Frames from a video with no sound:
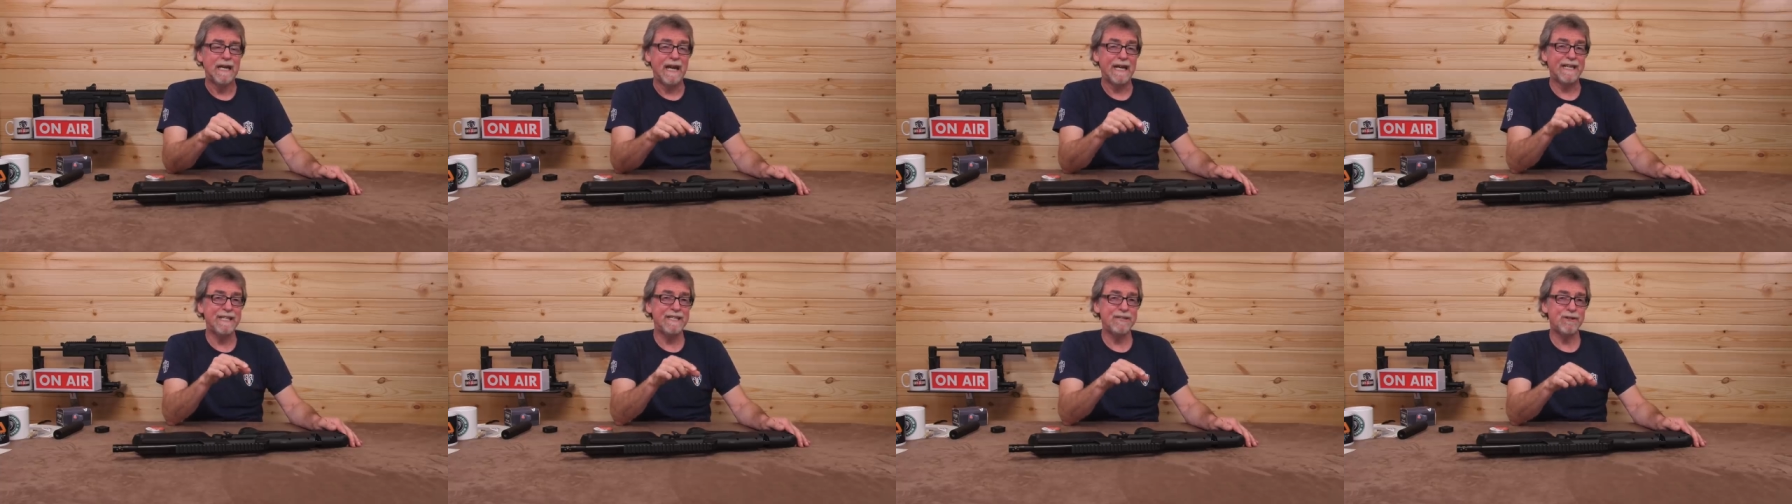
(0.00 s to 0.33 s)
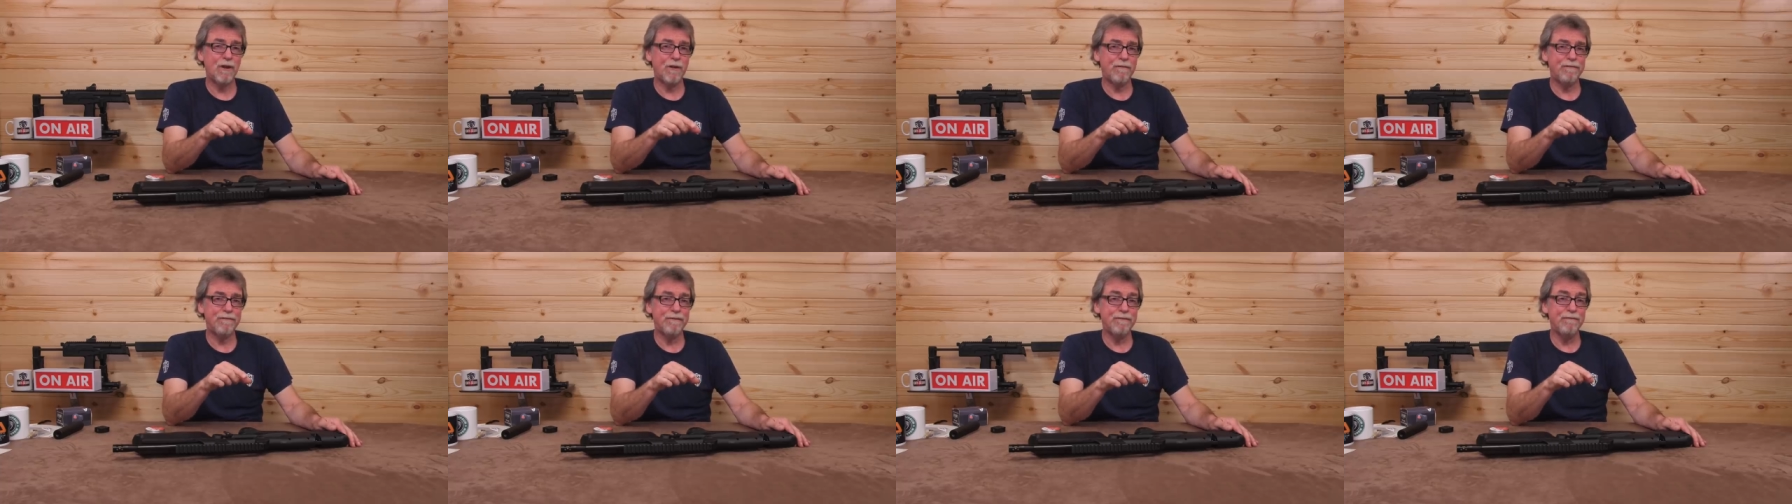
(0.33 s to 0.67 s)
and is
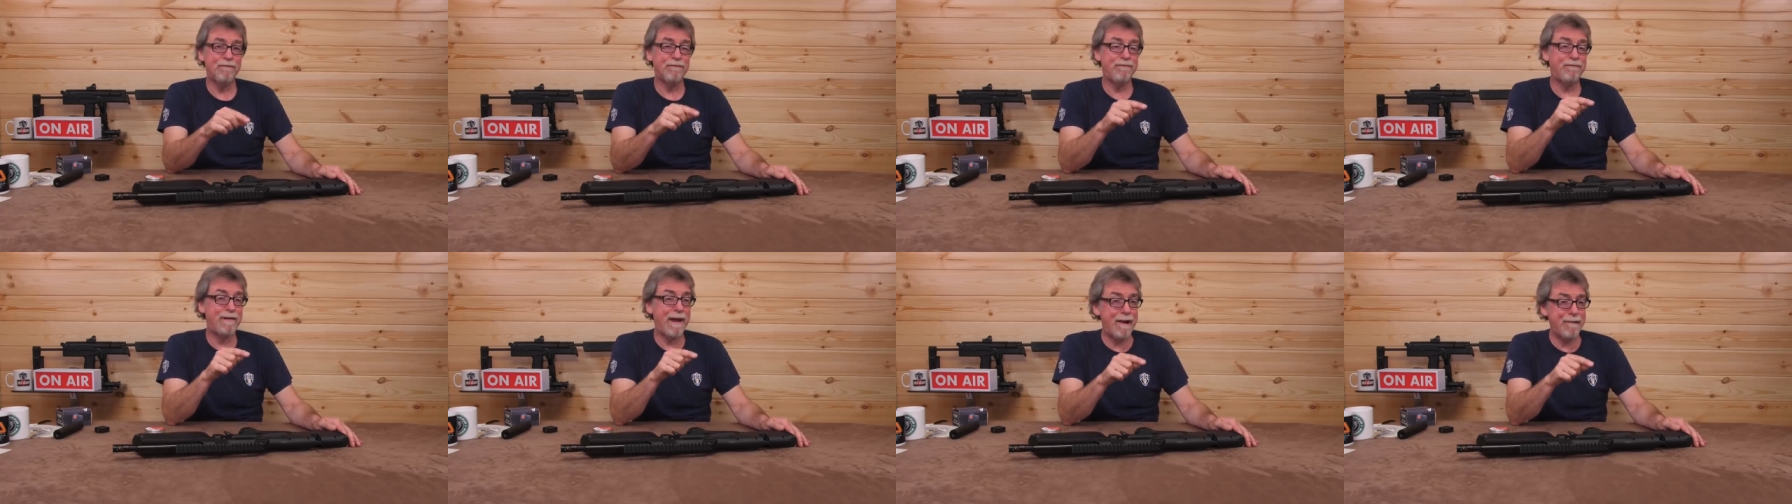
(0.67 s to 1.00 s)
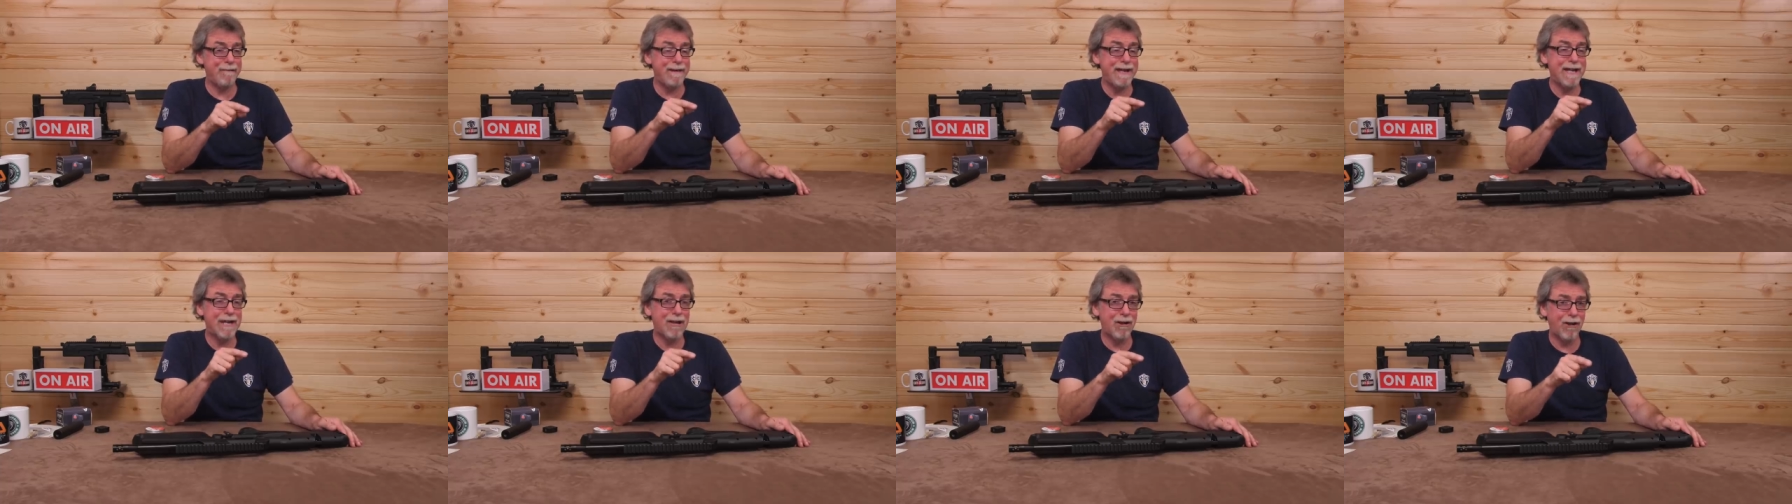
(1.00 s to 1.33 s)
often
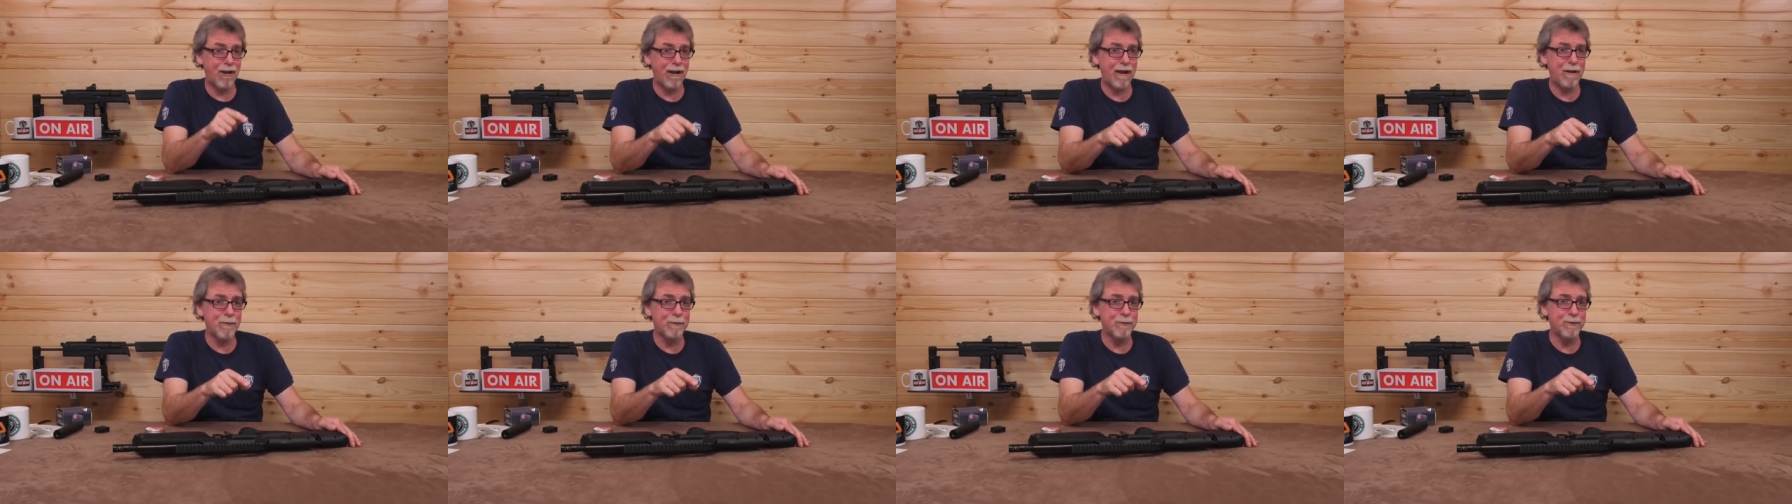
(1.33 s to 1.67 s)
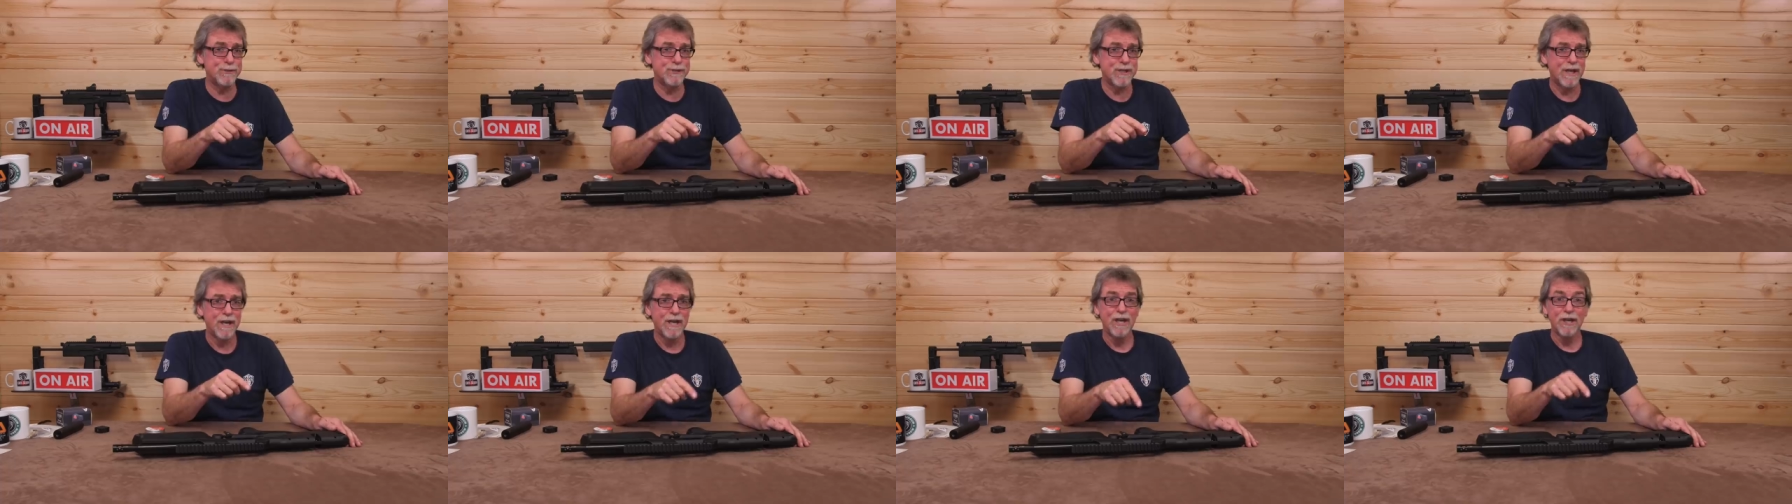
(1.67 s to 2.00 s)
very
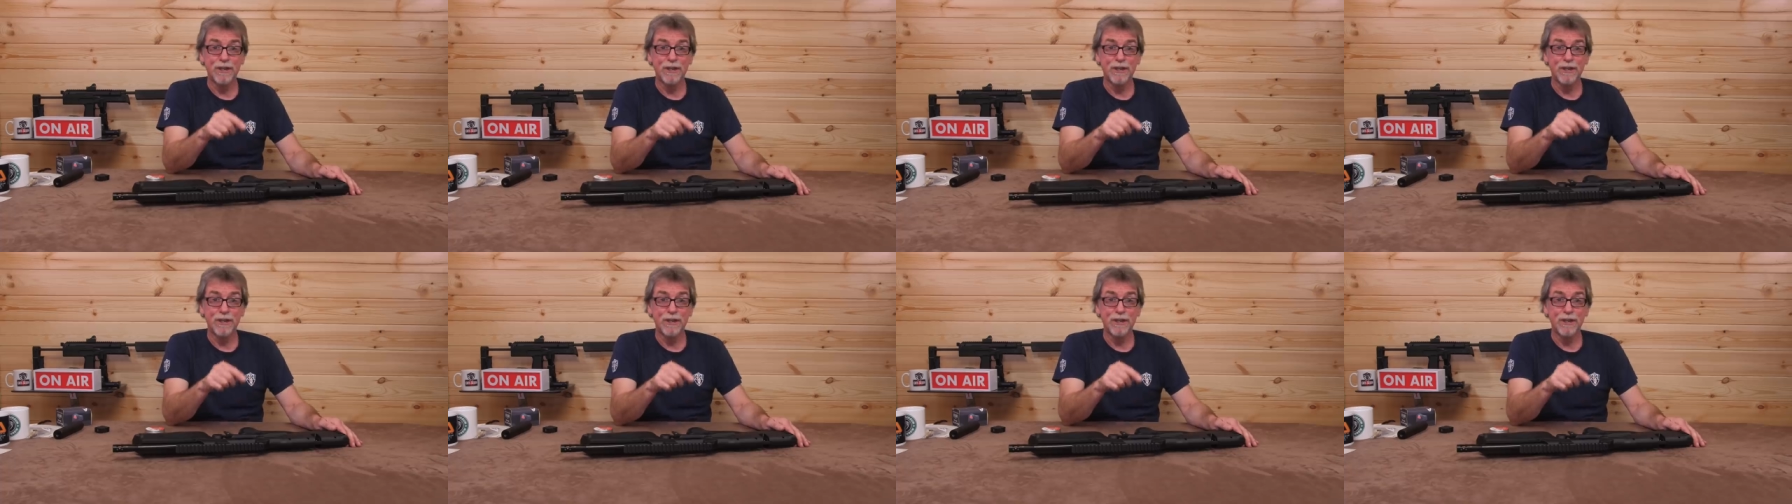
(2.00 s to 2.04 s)
close